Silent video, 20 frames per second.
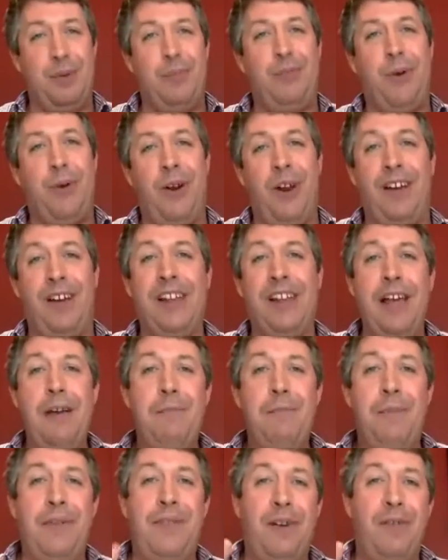Product,
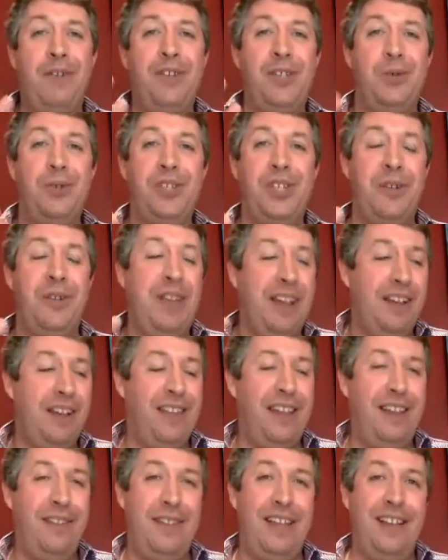but there is also
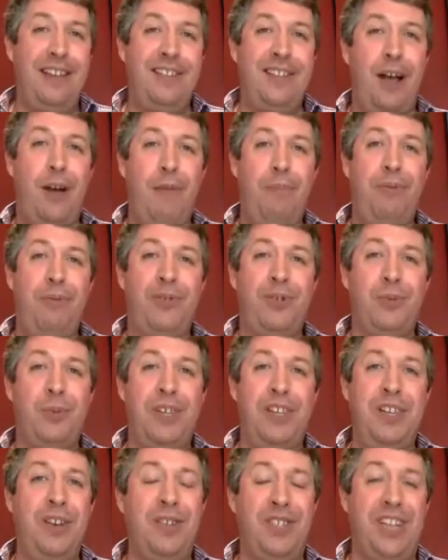the examples we
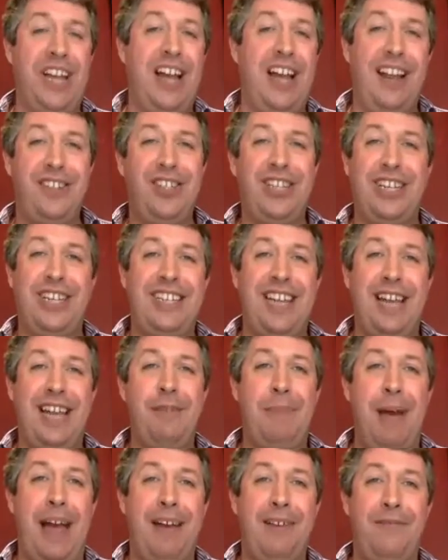use. I actually take
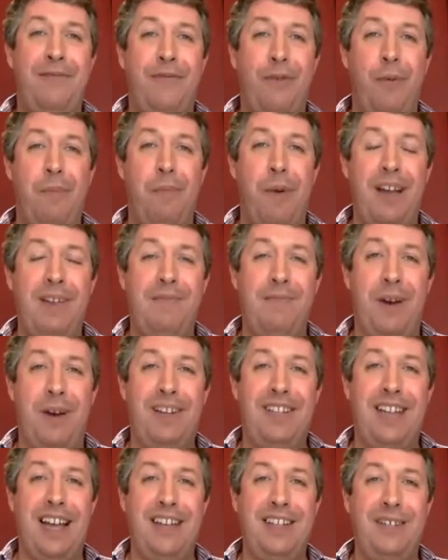back from my
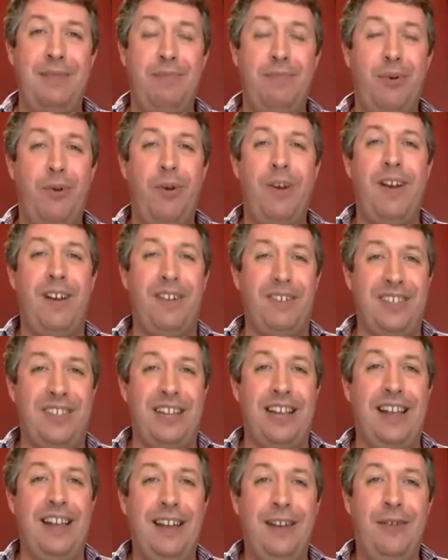days in broadcasting,
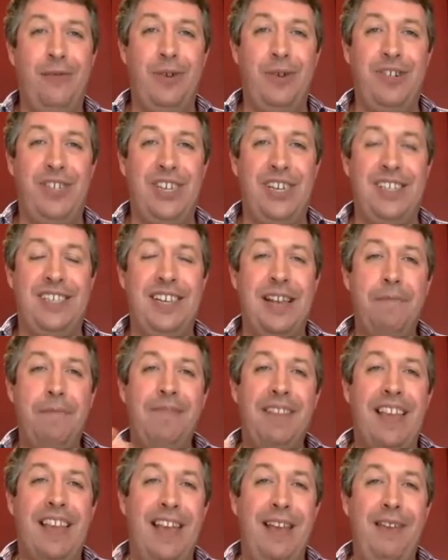which is,
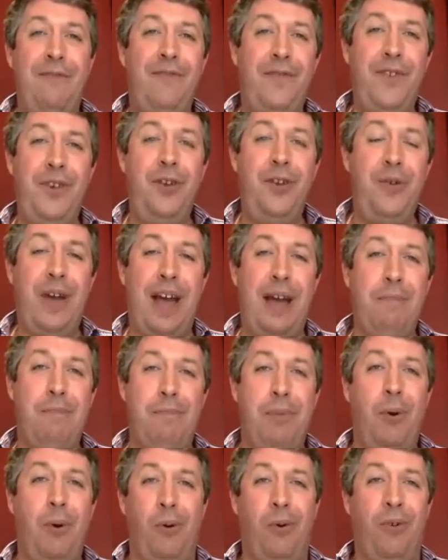if you have
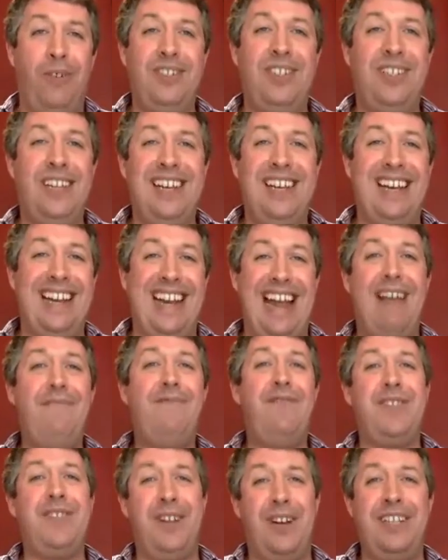bought an
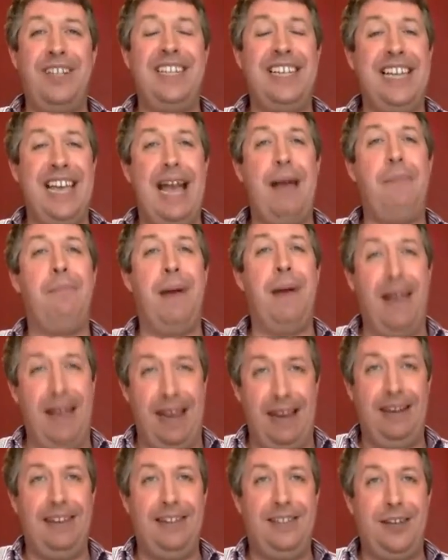advertising campaign,
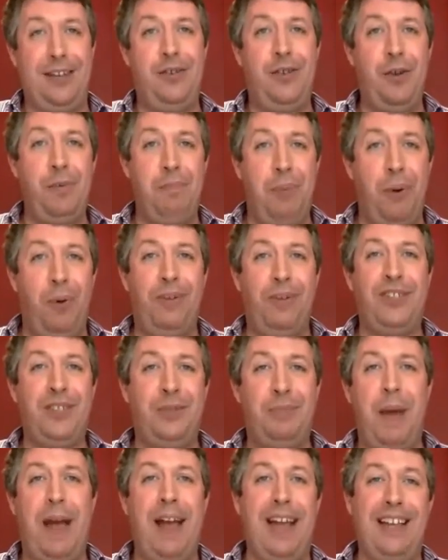so you bought
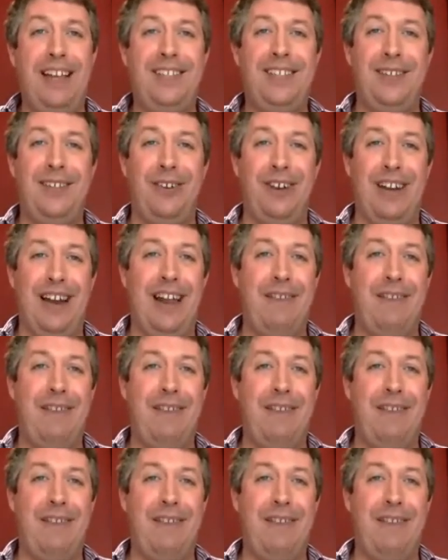space on